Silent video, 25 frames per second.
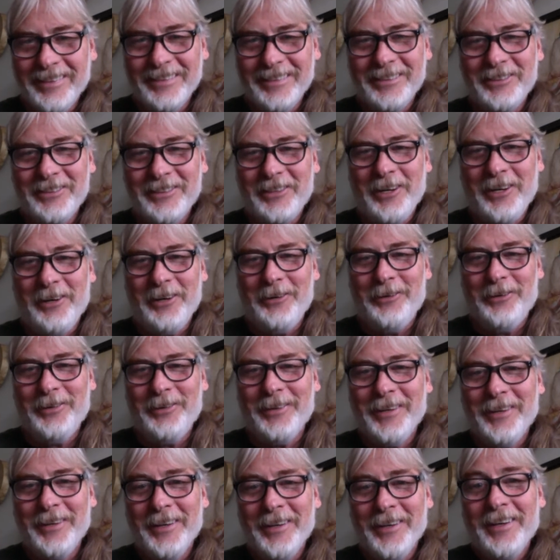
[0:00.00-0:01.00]
so,
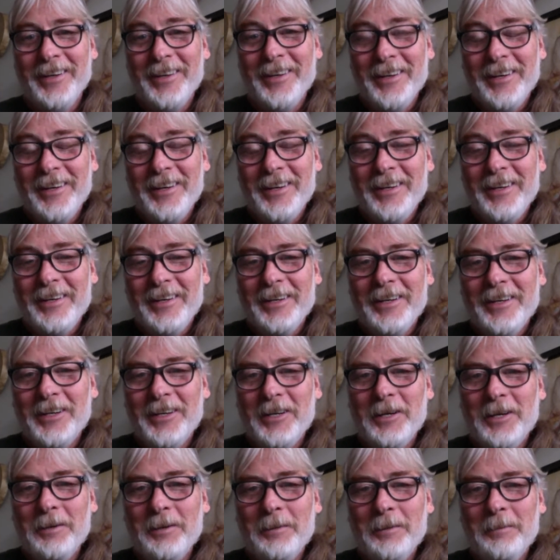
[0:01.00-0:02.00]

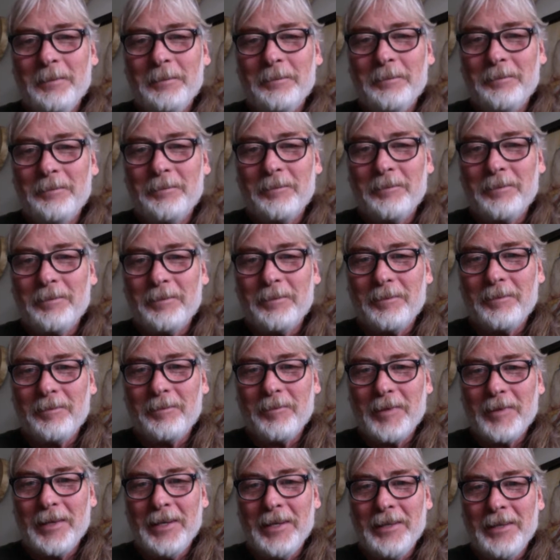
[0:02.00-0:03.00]
um,
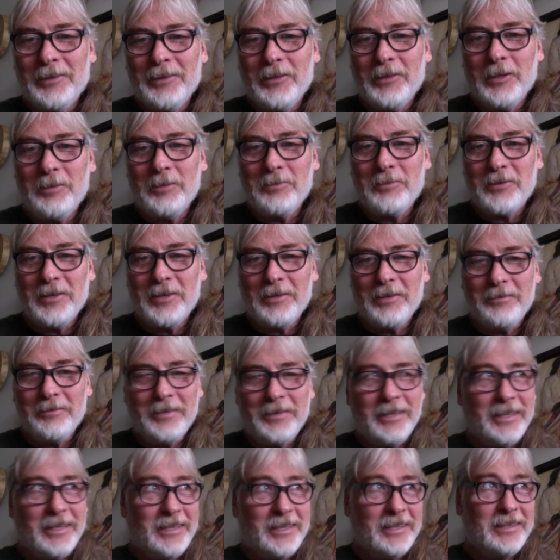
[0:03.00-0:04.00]
in terms of
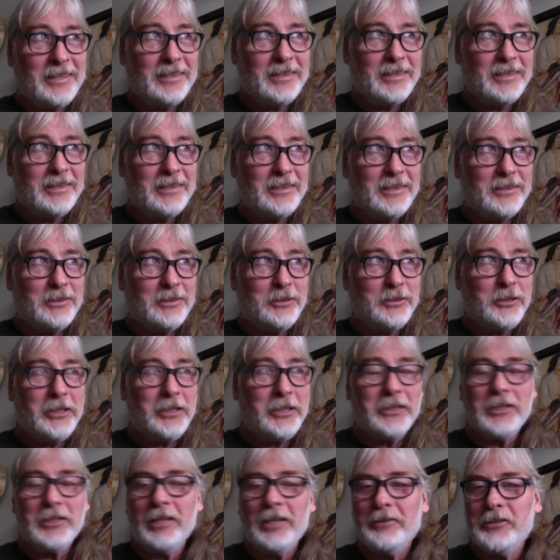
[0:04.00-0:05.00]
uh,
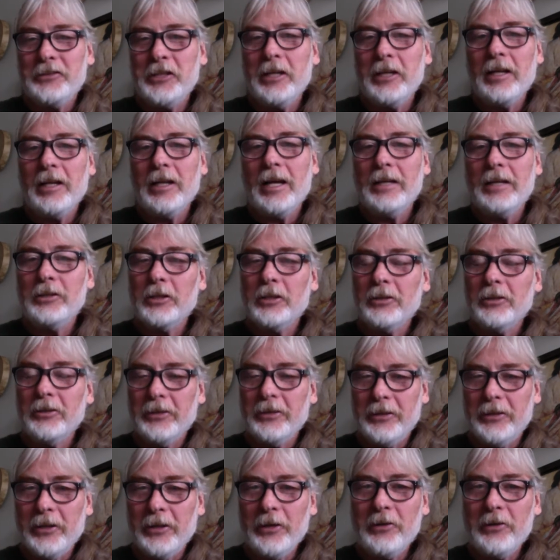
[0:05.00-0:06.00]
ge- geological and
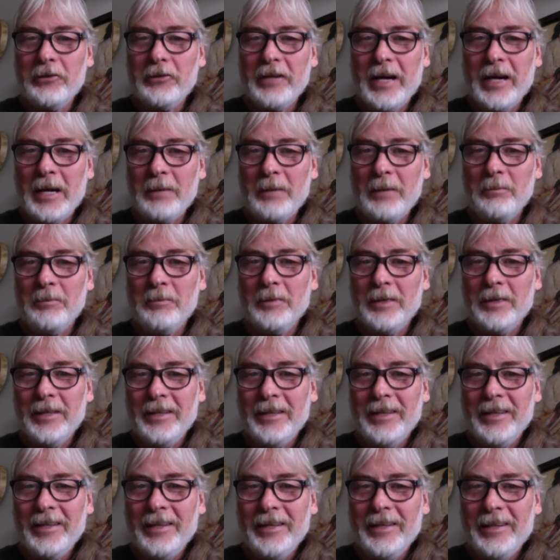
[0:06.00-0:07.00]
Earth time,
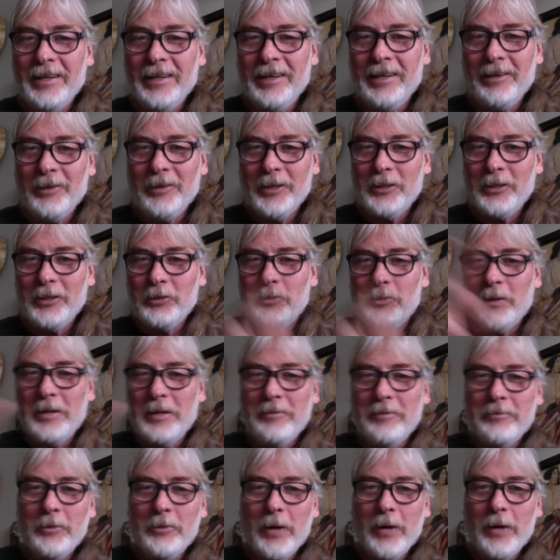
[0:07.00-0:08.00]
uh, on a
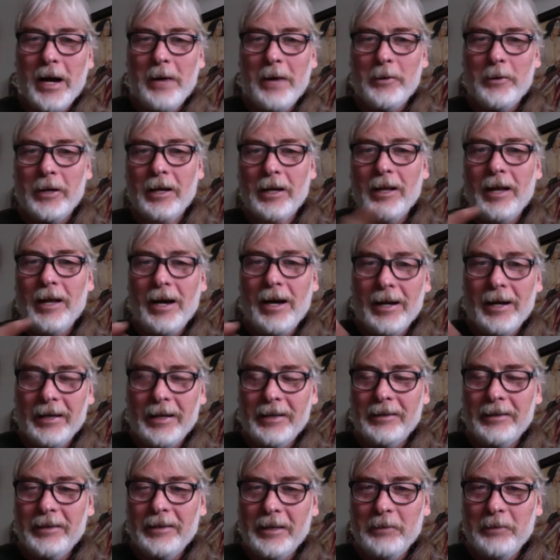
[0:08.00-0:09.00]
24 hour clock. I
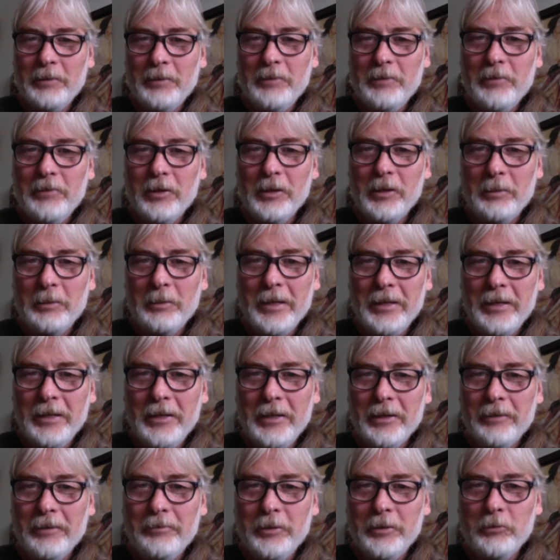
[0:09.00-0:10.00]
think we've only been
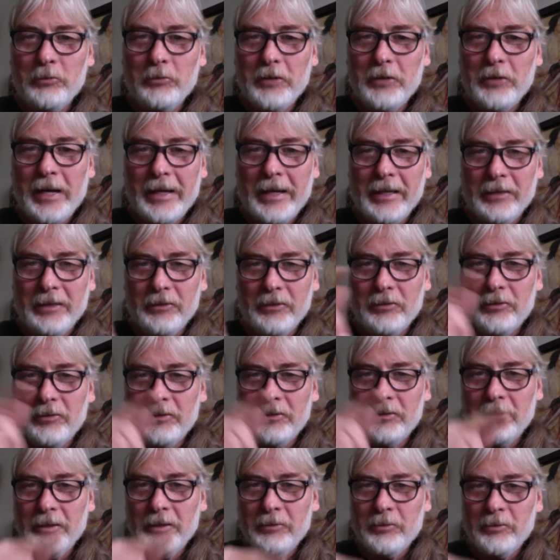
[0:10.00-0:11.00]
here a few seconds
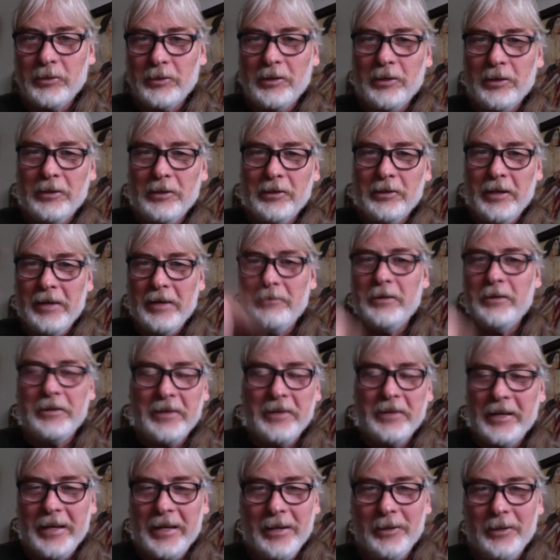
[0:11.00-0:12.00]
as regard to
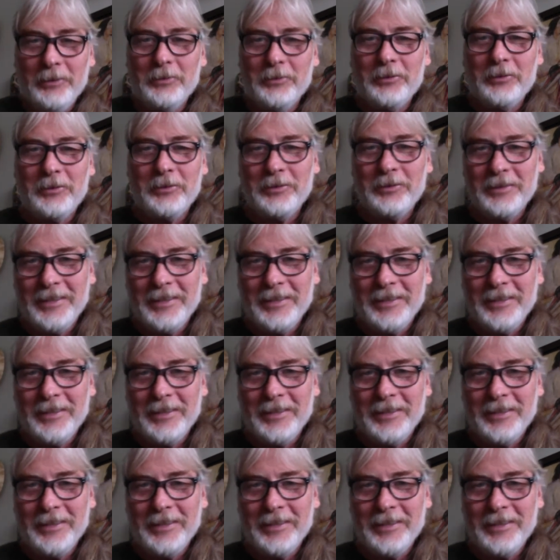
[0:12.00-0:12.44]
everything else.